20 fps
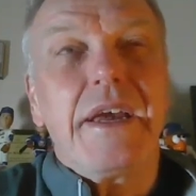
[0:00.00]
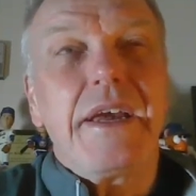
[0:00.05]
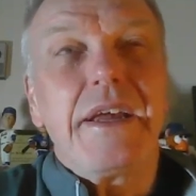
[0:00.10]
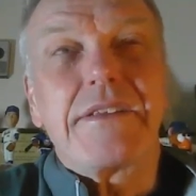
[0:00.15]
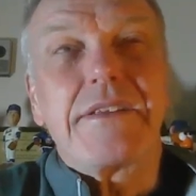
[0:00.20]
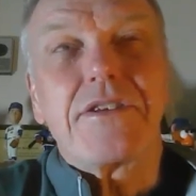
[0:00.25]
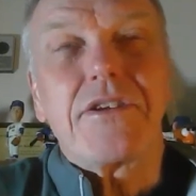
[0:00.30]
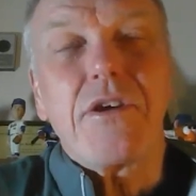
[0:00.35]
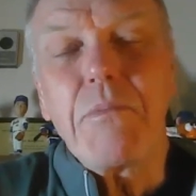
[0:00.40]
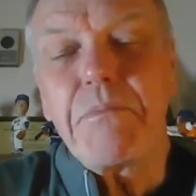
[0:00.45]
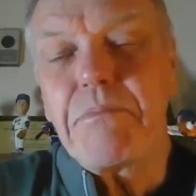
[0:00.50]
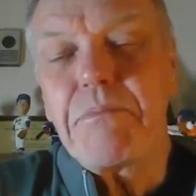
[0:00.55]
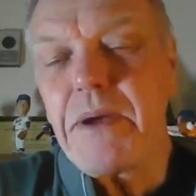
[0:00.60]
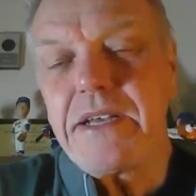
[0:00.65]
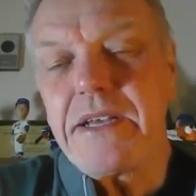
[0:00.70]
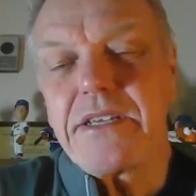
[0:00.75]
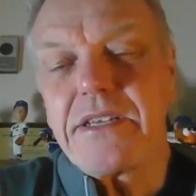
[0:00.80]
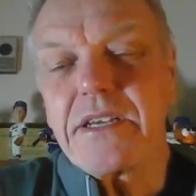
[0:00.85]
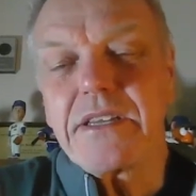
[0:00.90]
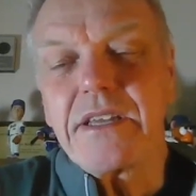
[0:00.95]
It's so
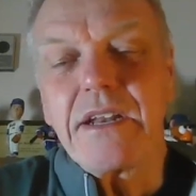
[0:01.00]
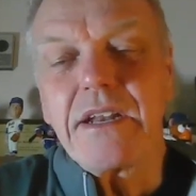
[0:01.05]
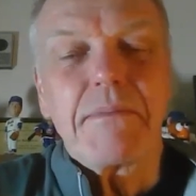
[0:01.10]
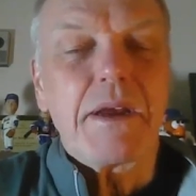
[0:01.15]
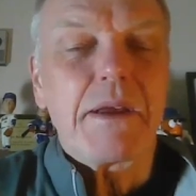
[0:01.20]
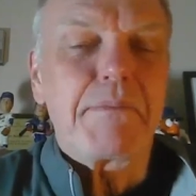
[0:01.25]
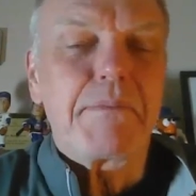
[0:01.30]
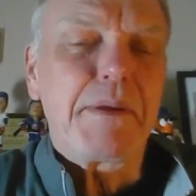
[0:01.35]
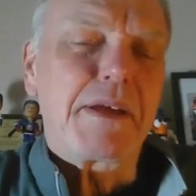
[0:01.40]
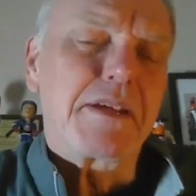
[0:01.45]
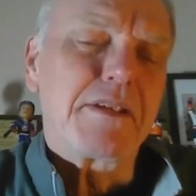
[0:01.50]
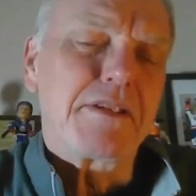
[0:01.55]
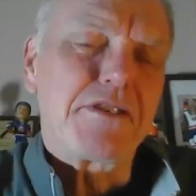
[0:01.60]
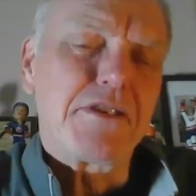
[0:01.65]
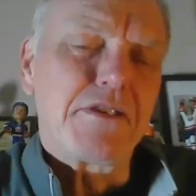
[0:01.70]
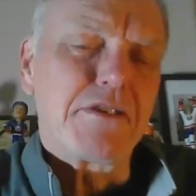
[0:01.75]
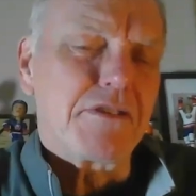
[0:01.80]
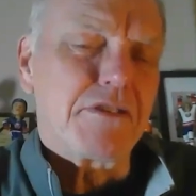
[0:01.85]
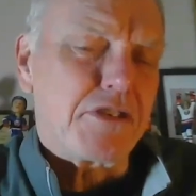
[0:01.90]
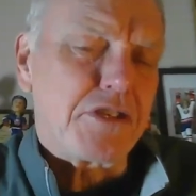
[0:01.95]
basic that it might be
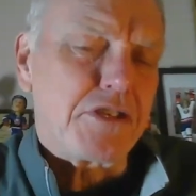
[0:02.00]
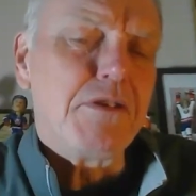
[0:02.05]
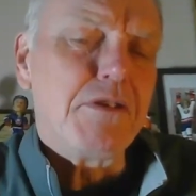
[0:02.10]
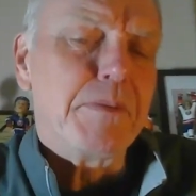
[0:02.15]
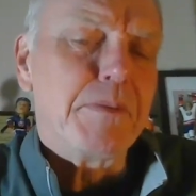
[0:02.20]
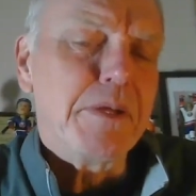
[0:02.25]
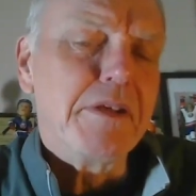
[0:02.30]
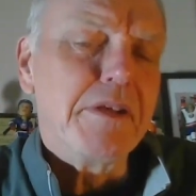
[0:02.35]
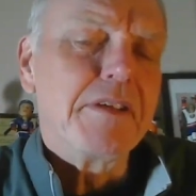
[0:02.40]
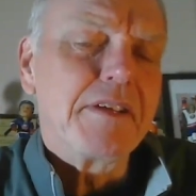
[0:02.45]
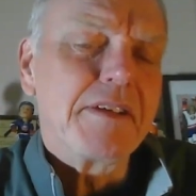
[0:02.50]
considered stupid.